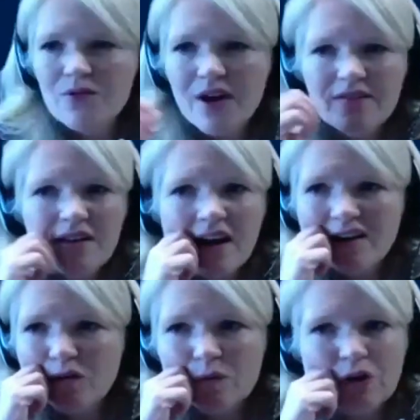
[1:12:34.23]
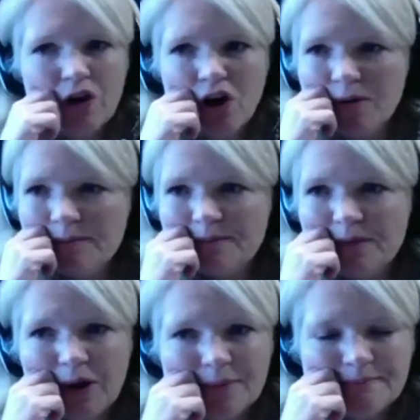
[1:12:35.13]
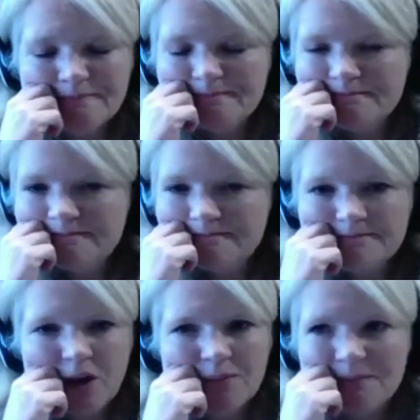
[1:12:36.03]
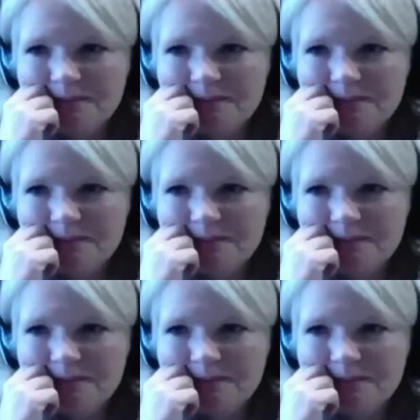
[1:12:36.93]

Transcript: not that I can recall. No, no.